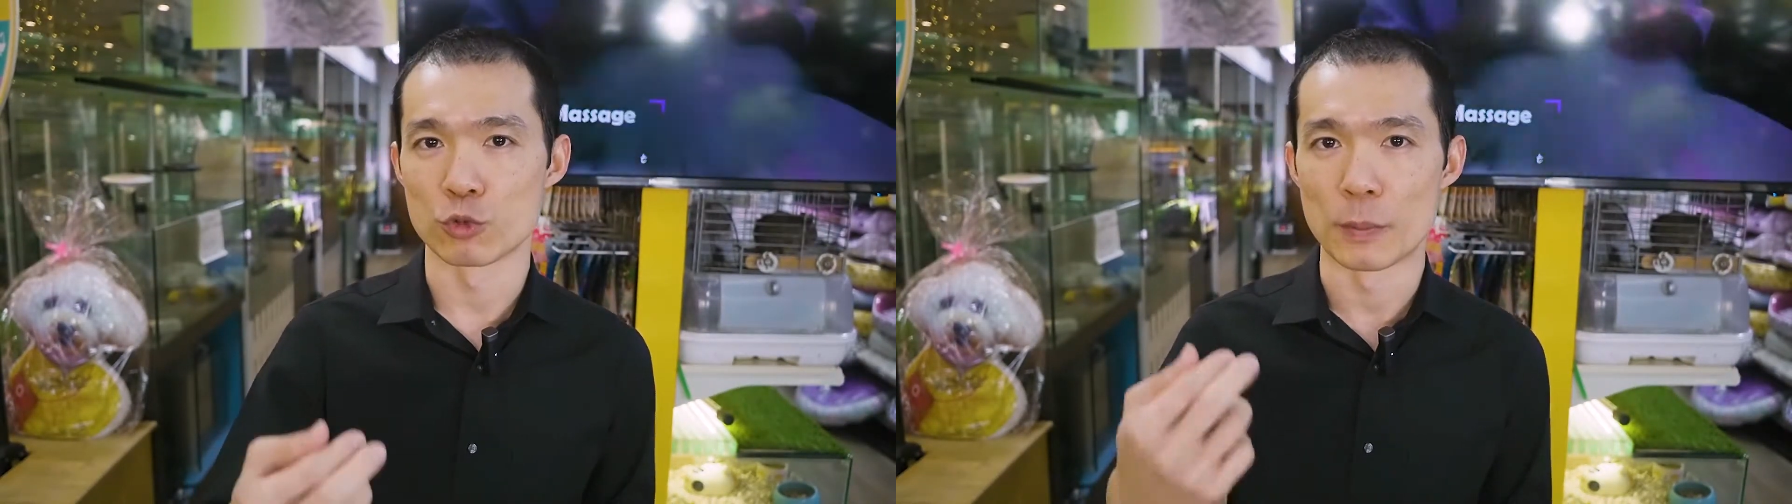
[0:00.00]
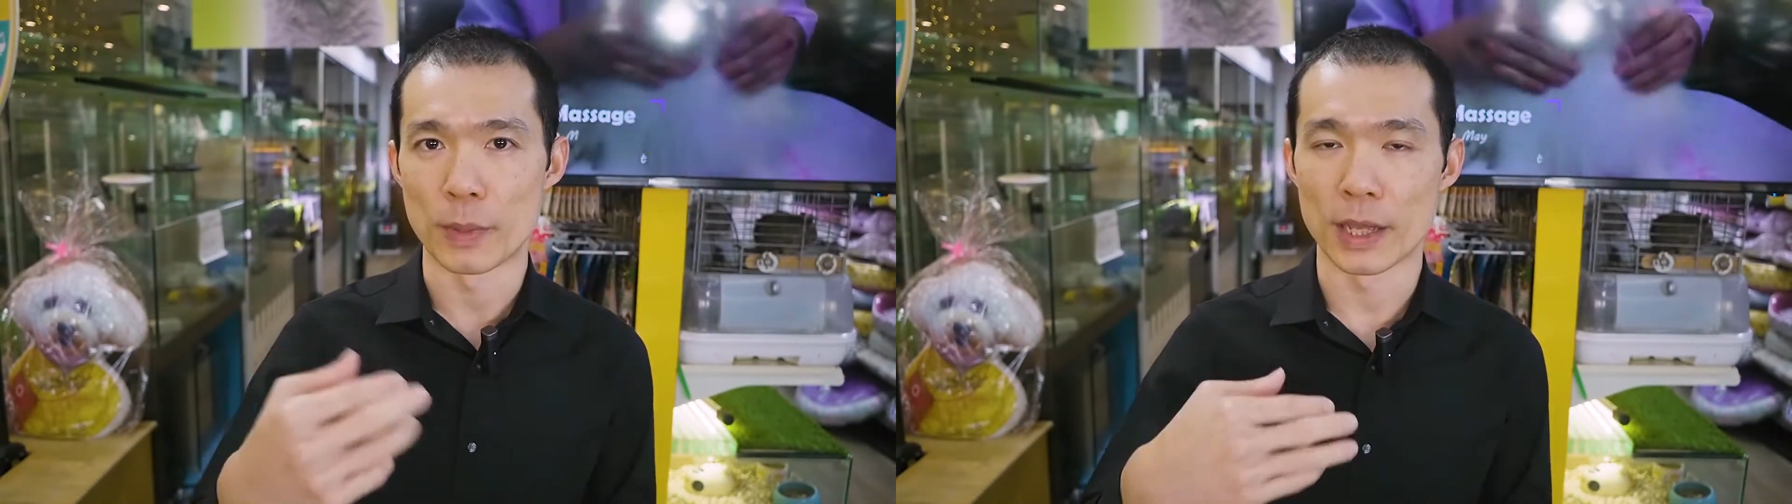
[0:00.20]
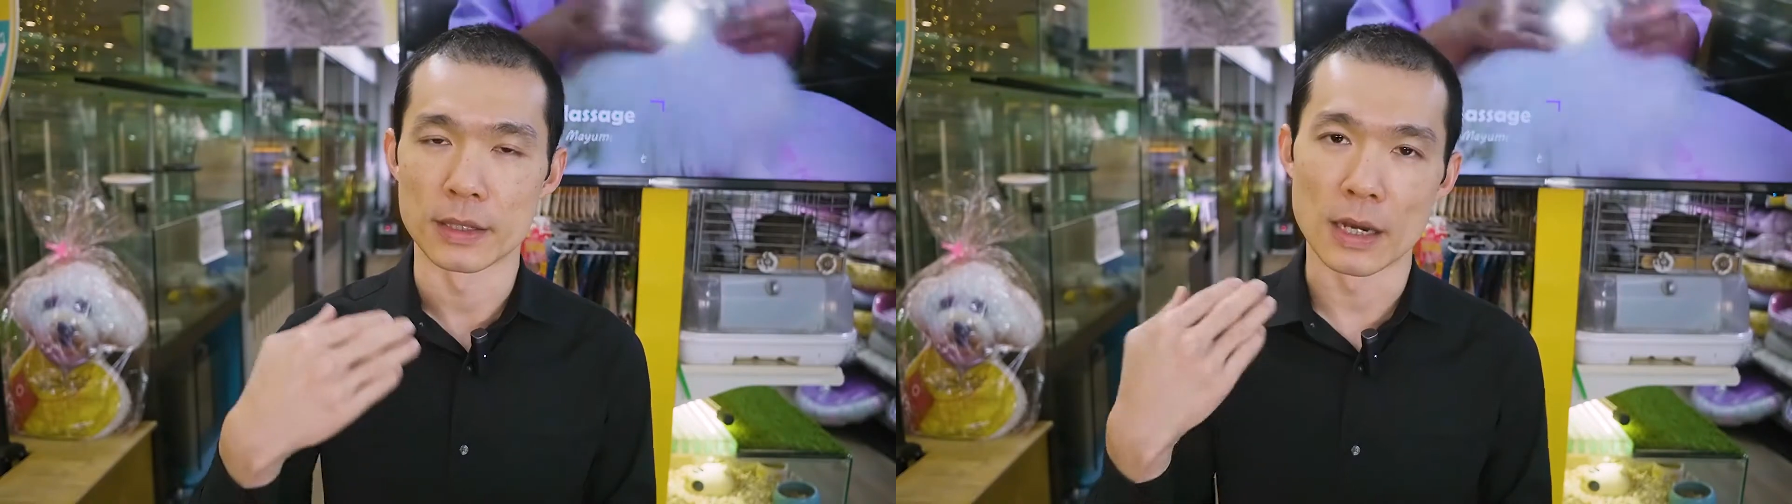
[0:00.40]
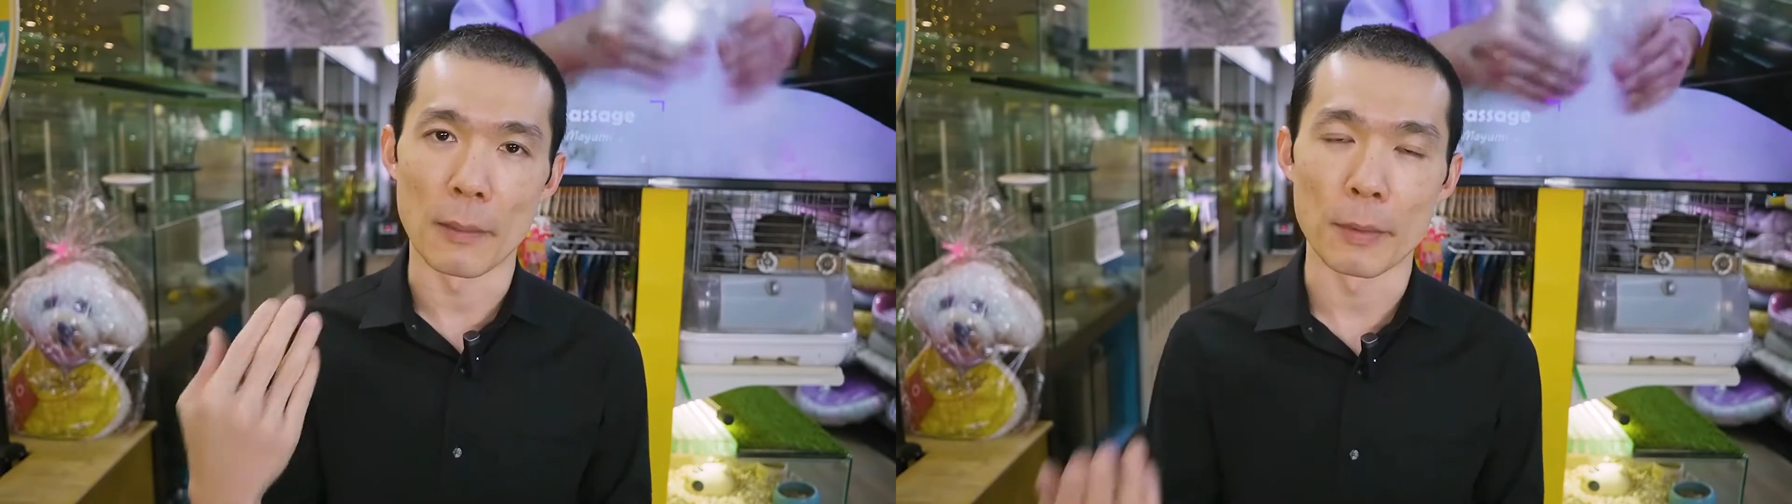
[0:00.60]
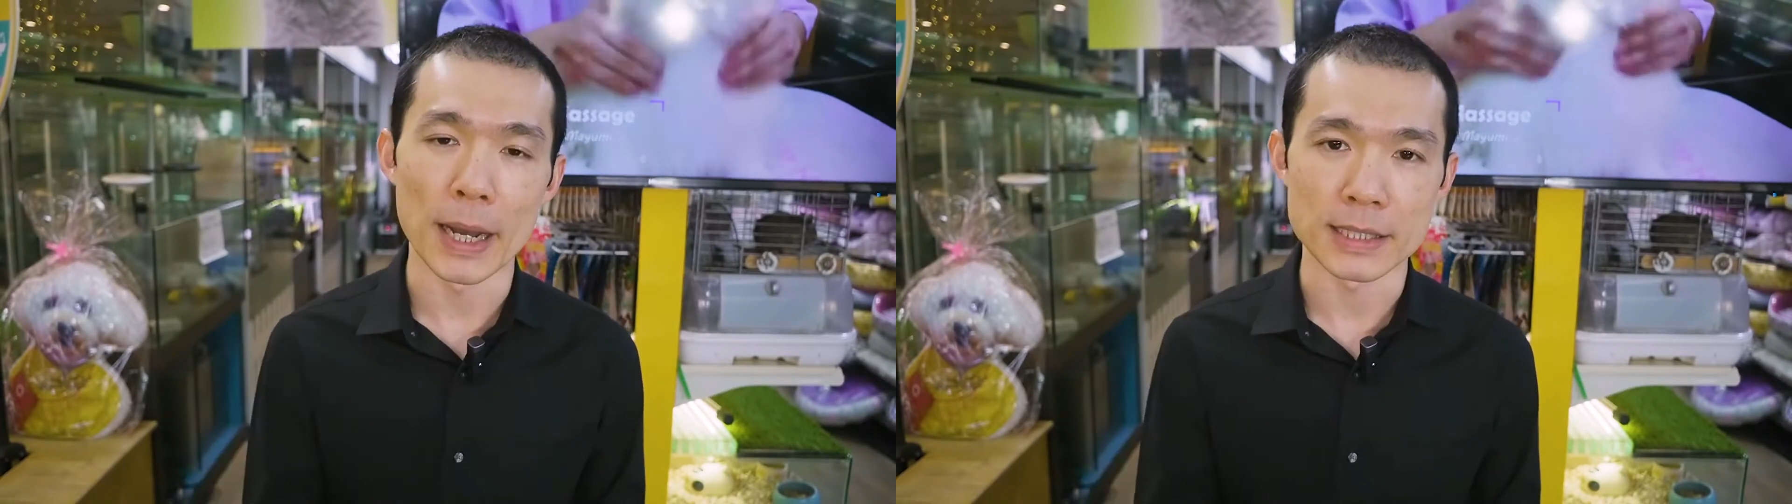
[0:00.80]
replant the
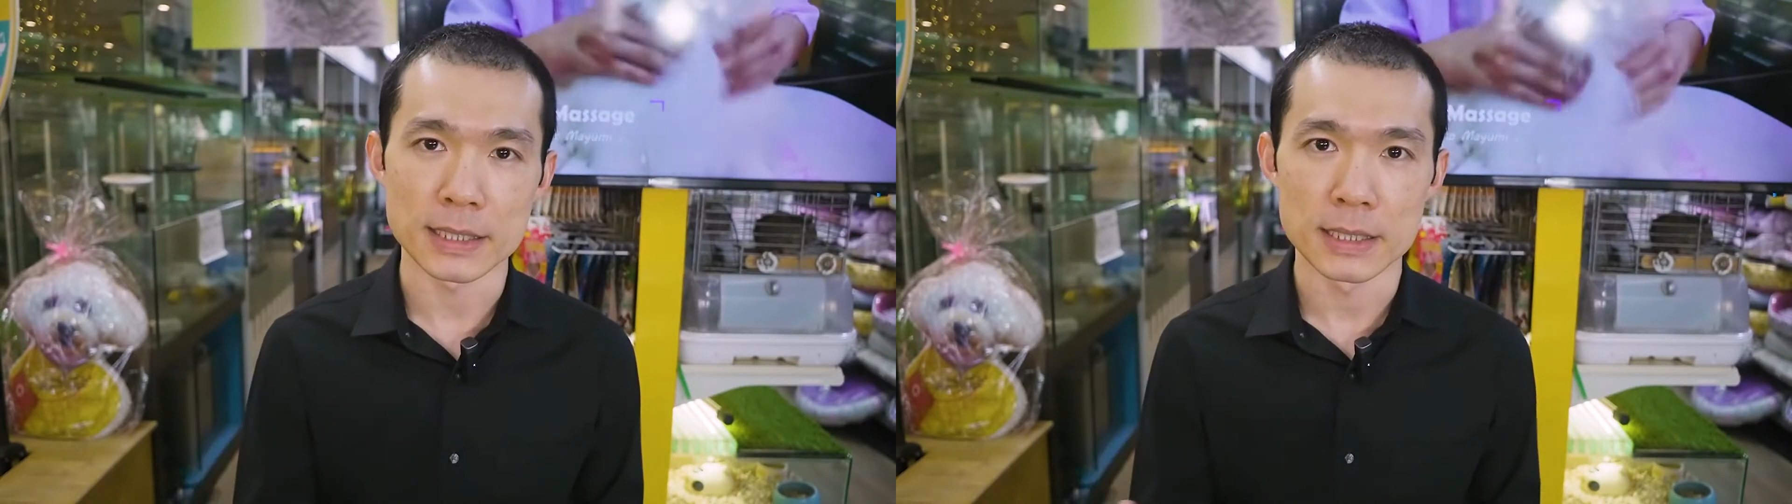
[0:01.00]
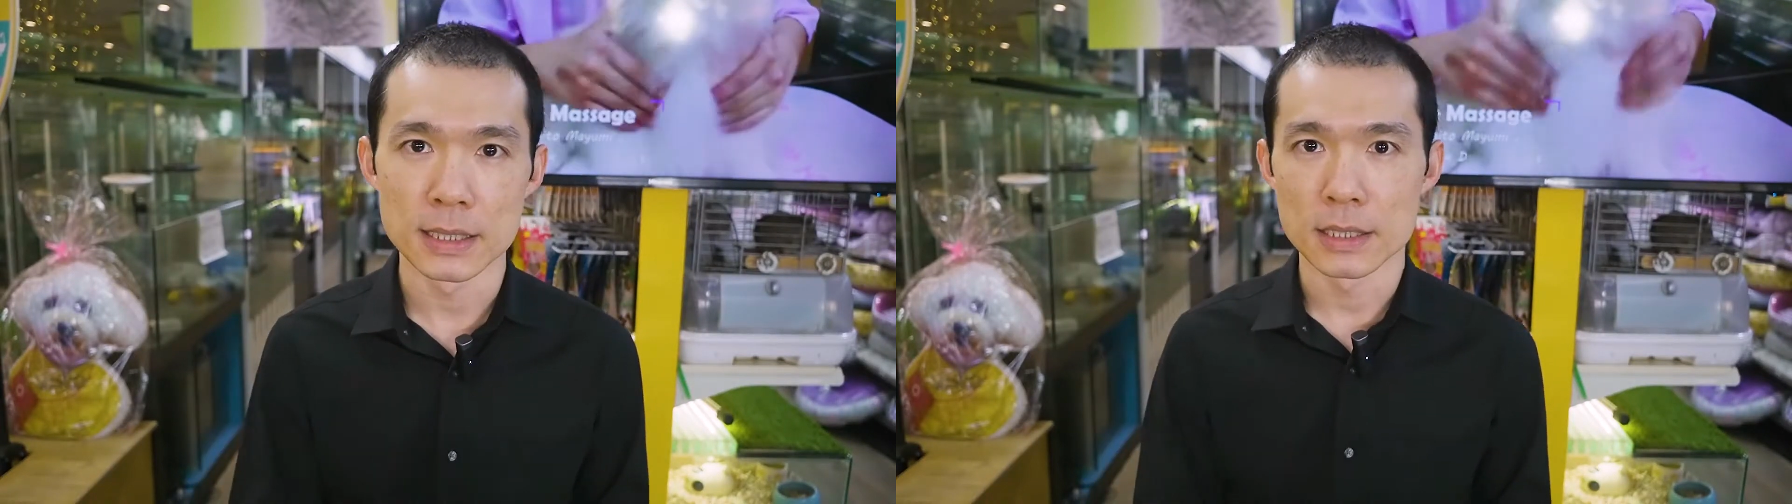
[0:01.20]
upper parts.